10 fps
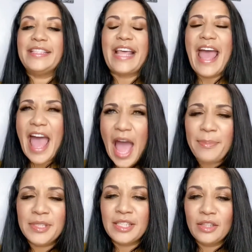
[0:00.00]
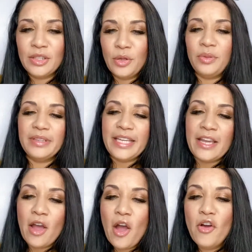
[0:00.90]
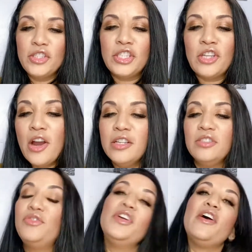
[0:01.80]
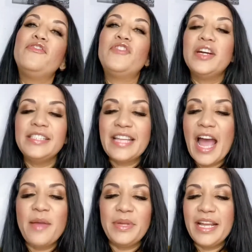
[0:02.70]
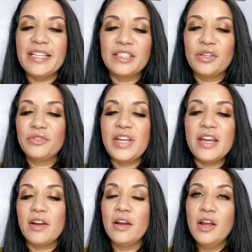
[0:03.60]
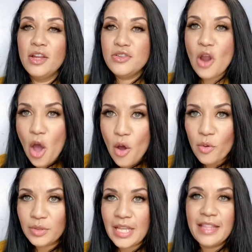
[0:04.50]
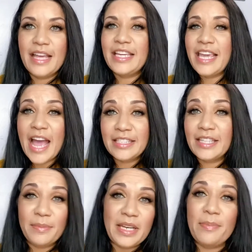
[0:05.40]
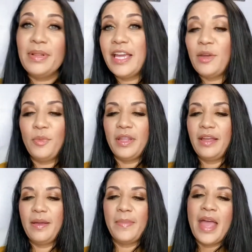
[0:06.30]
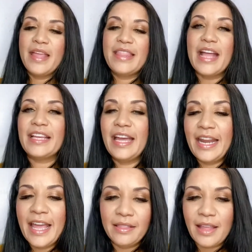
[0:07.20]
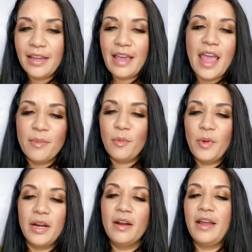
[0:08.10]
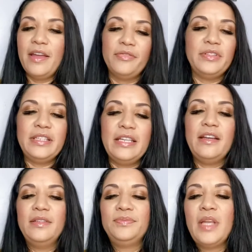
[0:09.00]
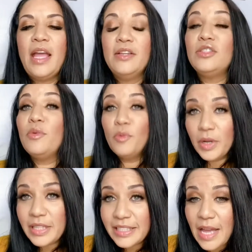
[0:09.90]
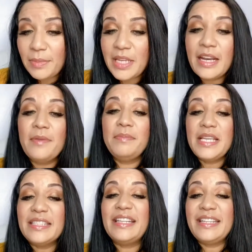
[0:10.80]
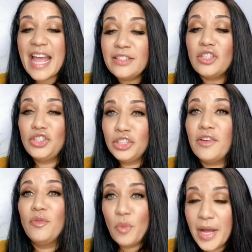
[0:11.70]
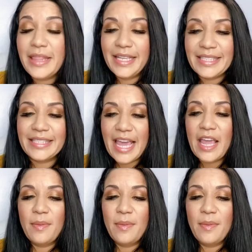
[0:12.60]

absolutely certain for the first time in his career knows that he has somebody playing with him that can hit the game winner if needed. So what does that mean? It means the Nets should have won this game.